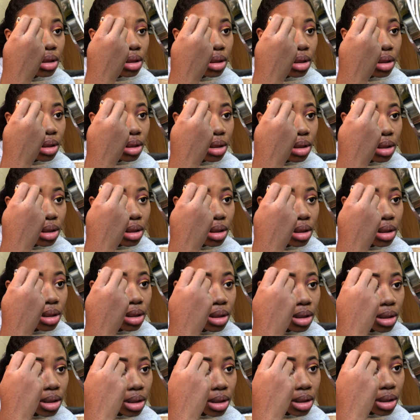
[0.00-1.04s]

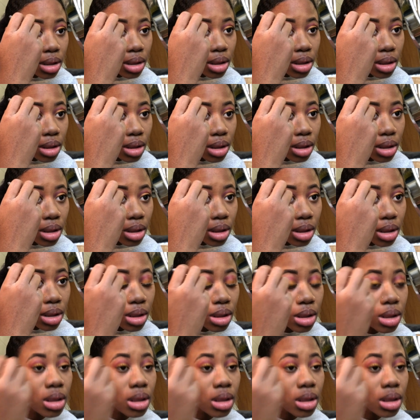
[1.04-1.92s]
(no one is talking)